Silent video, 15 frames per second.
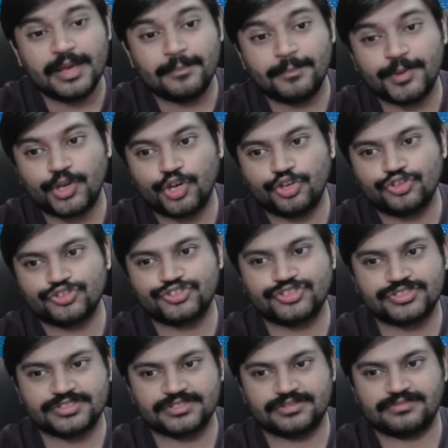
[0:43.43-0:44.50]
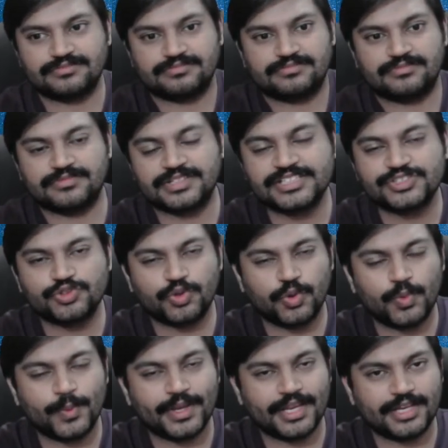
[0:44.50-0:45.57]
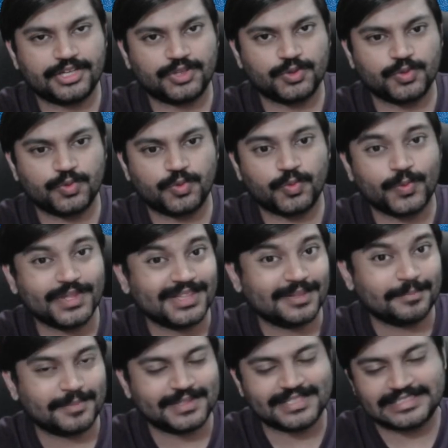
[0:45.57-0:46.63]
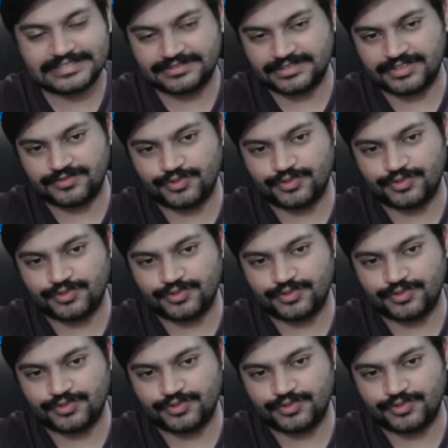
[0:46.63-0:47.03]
because there's no way to win the piece.